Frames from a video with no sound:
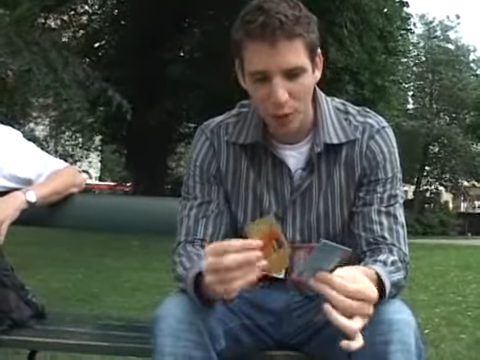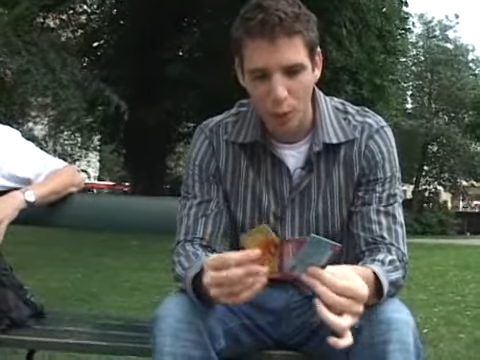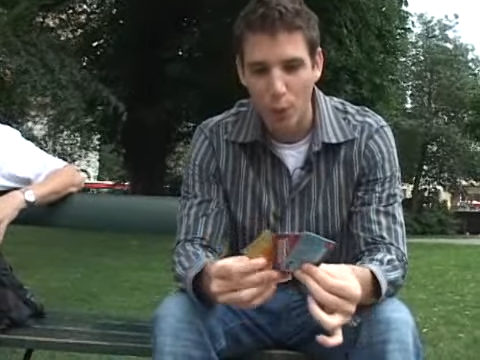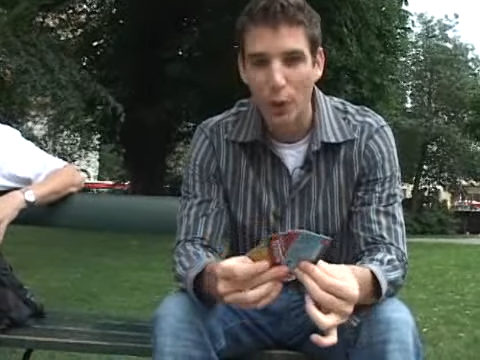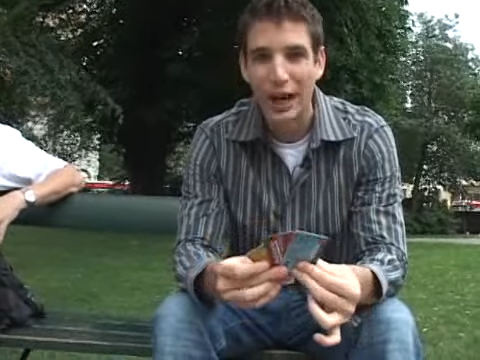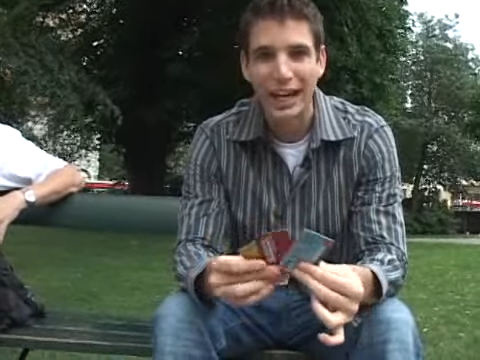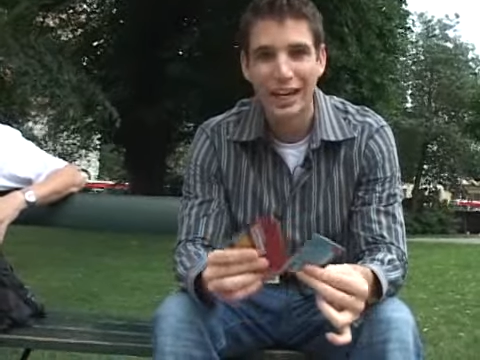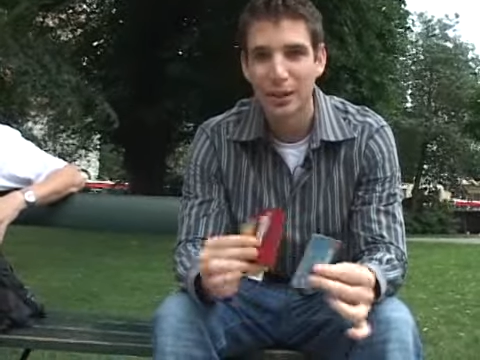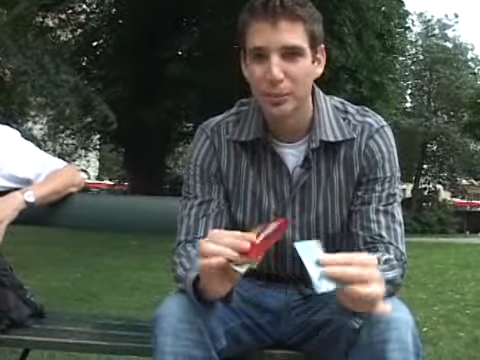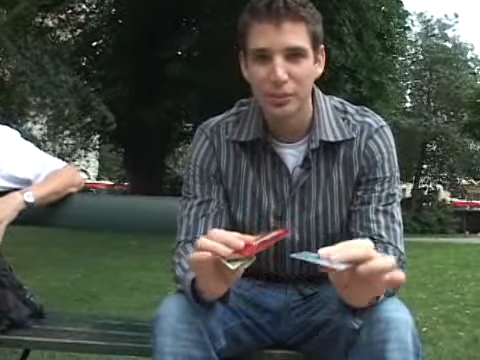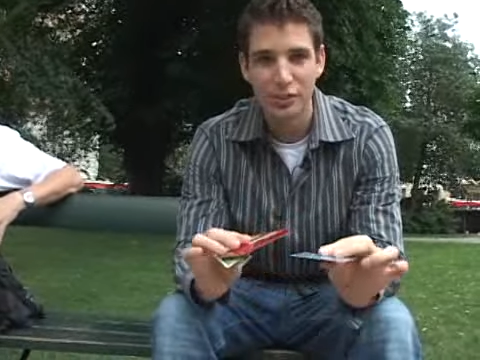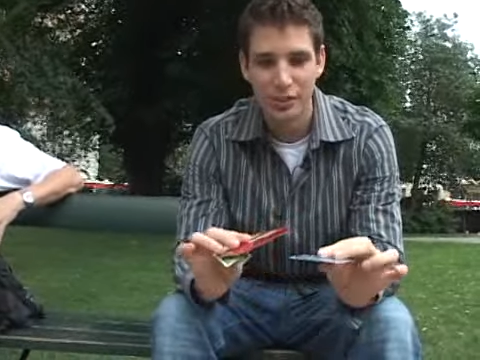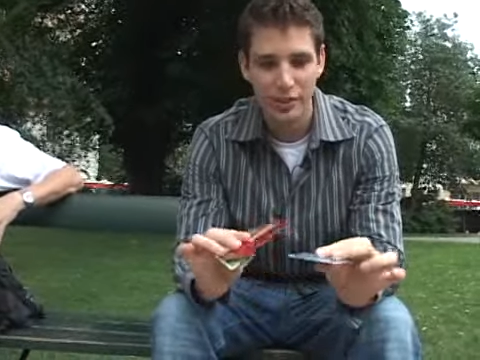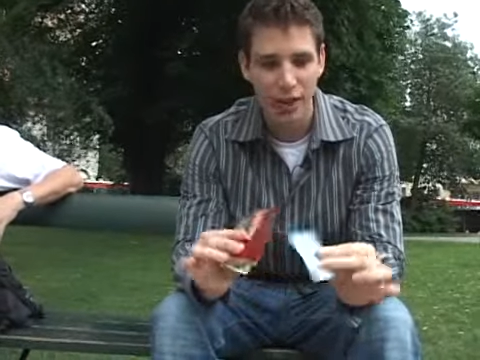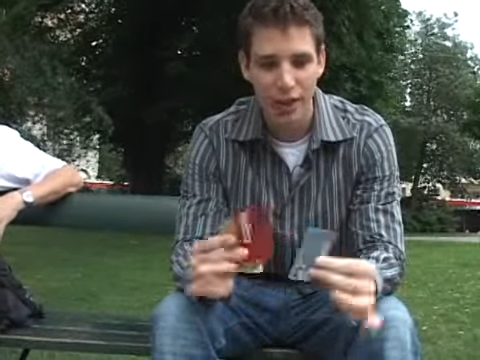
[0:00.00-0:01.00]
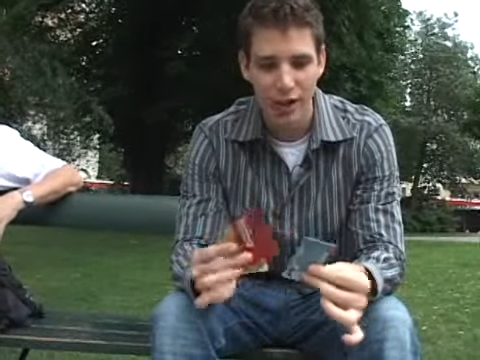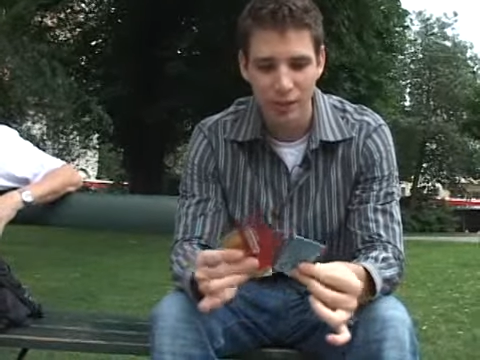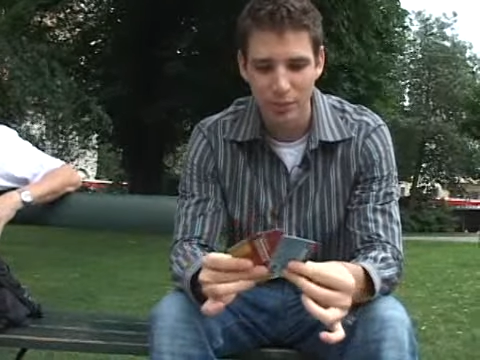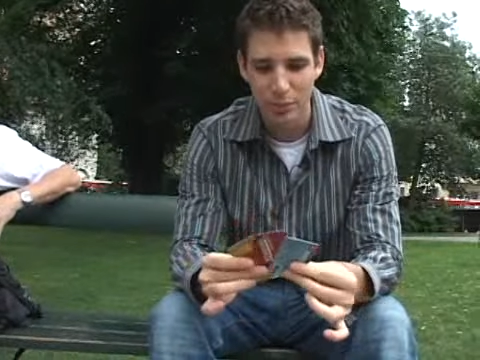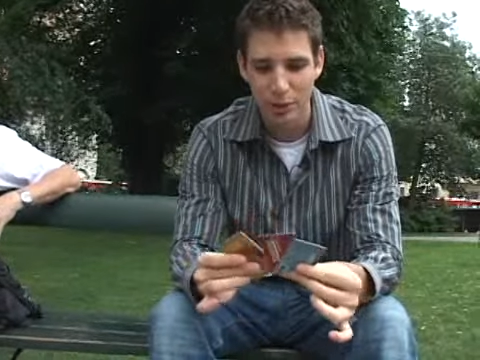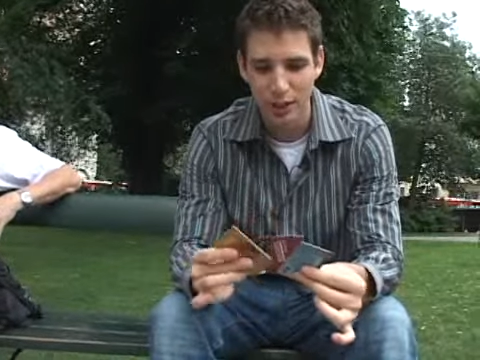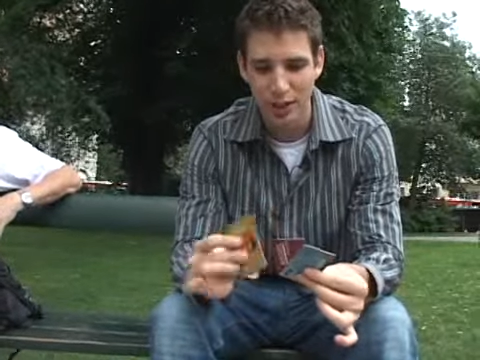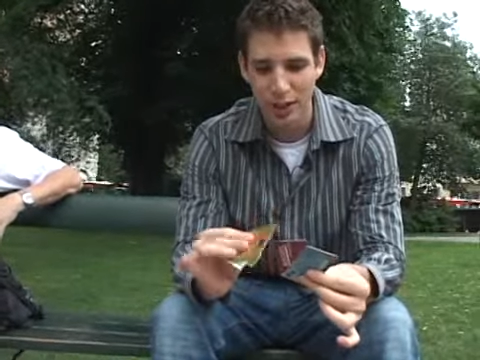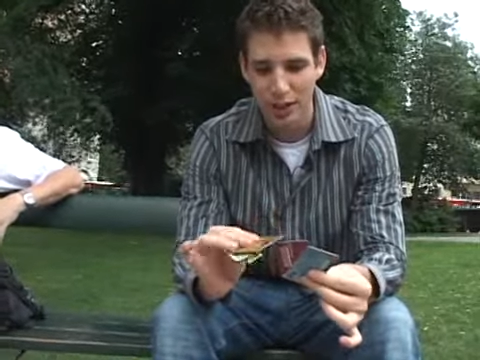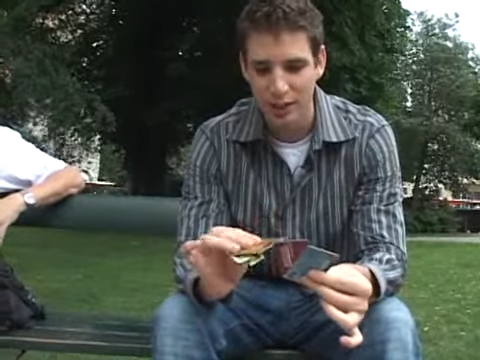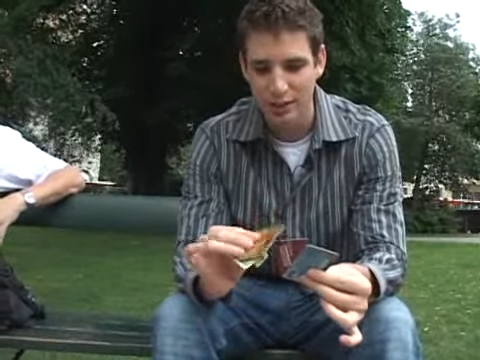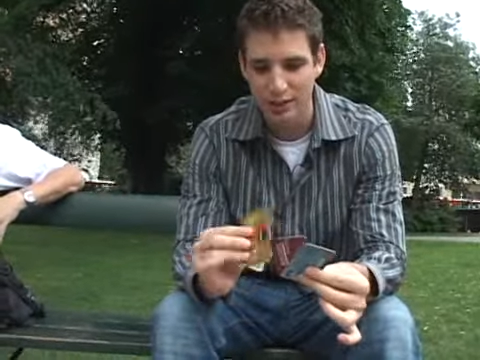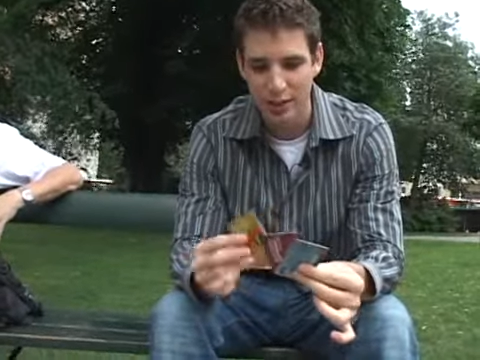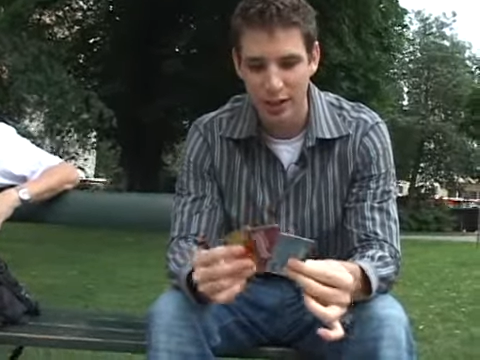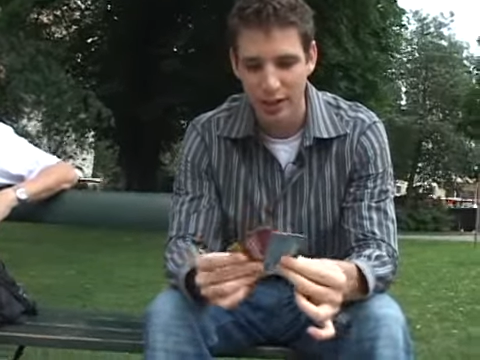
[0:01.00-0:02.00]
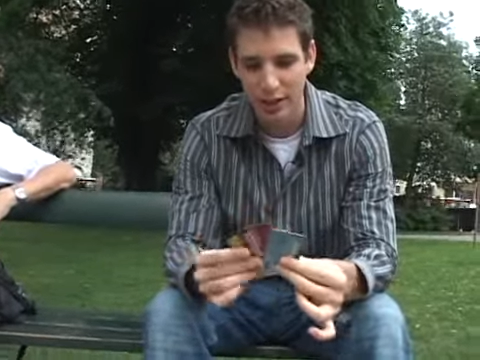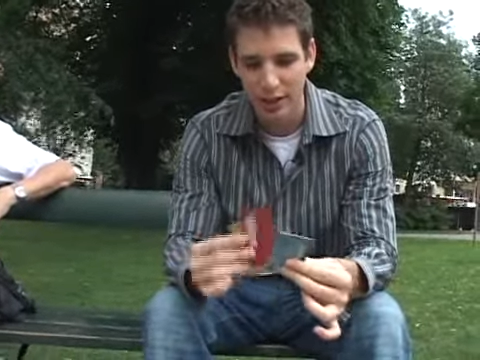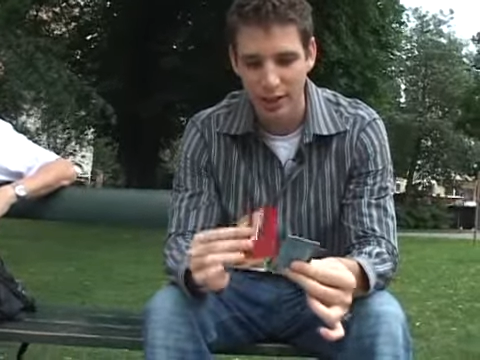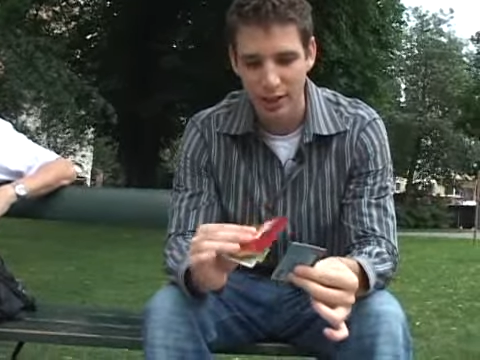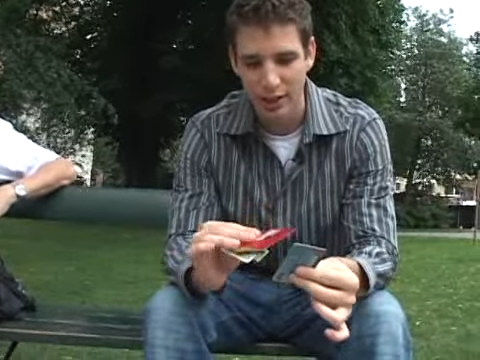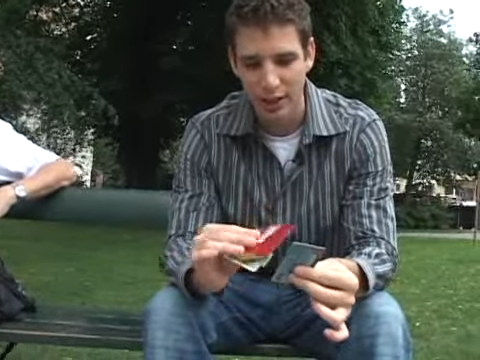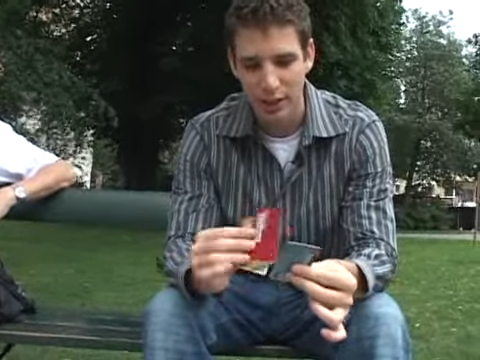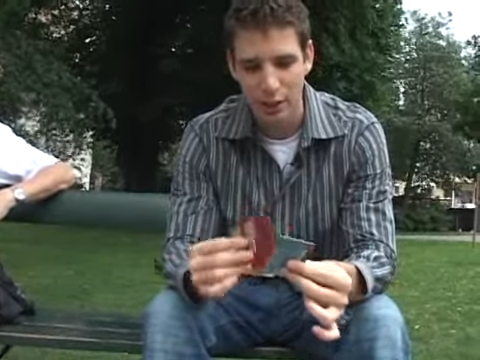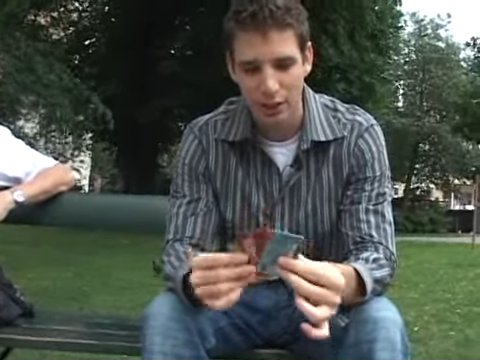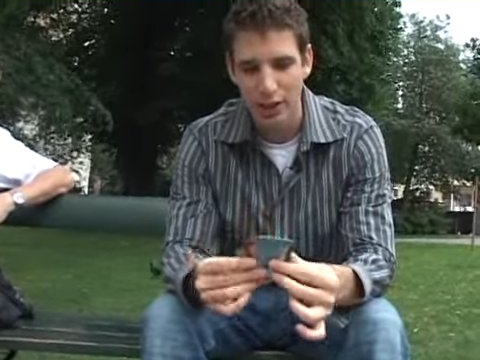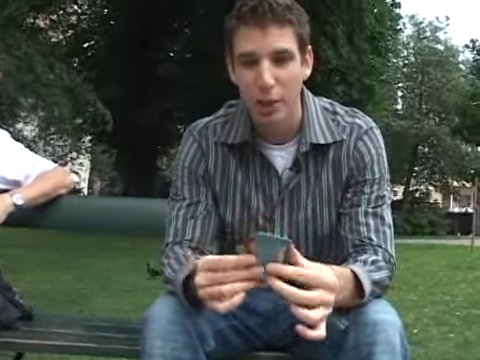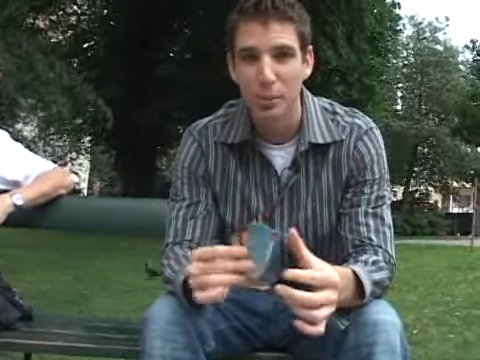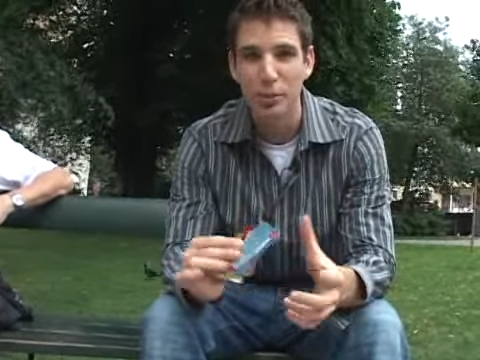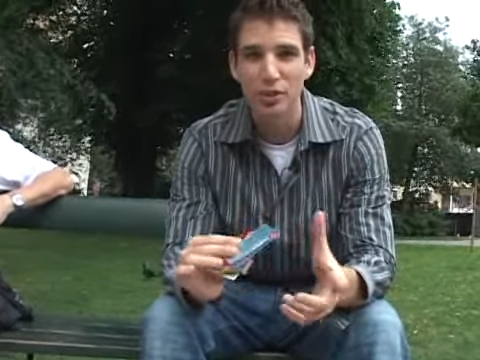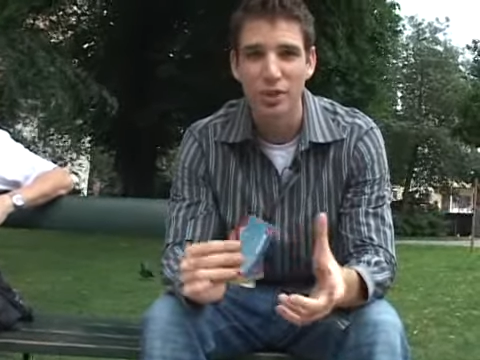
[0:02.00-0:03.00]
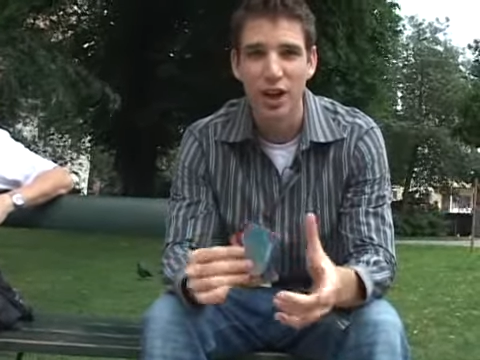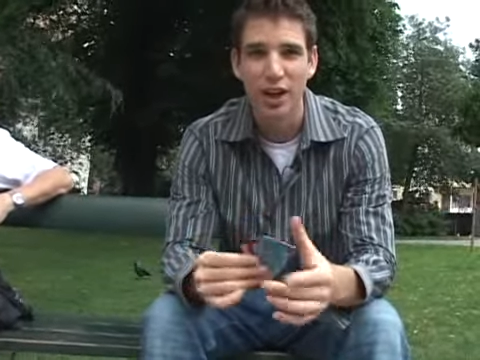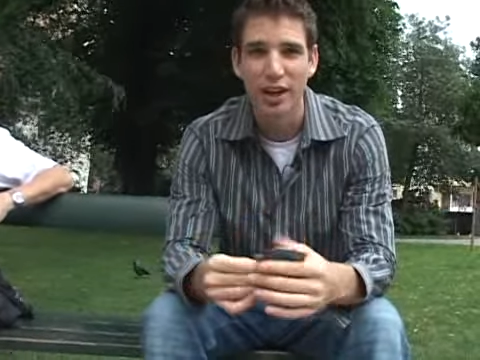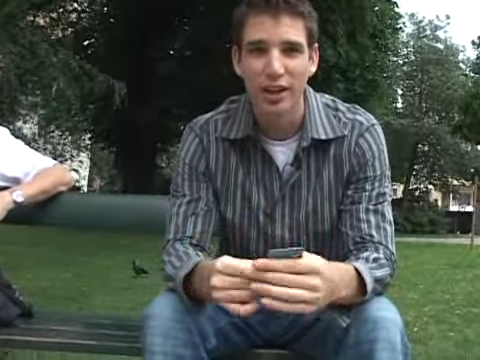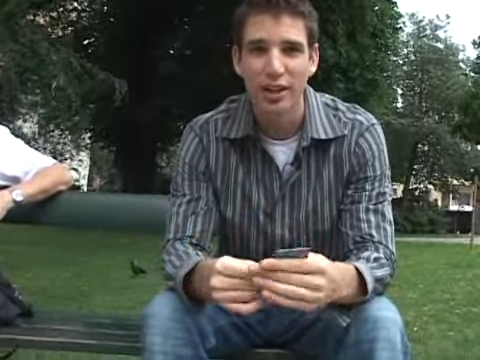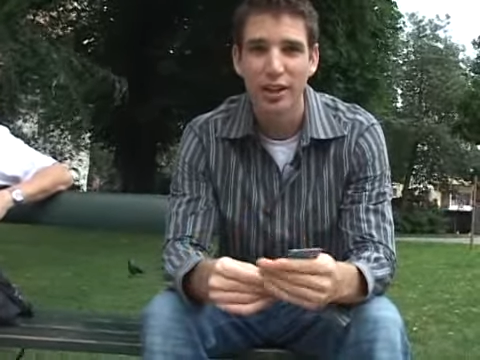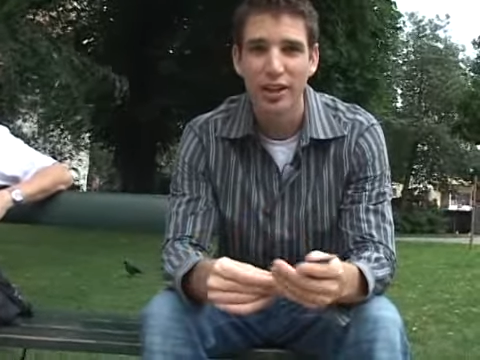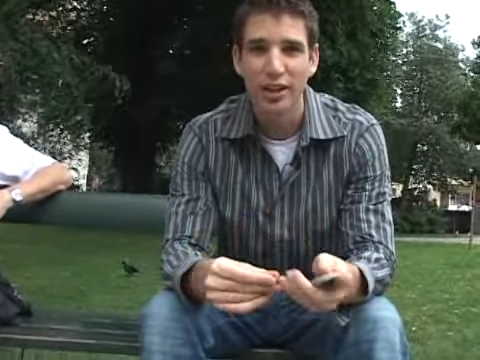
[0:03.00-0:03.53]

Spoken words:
random stuff because, you know, the numbers on it,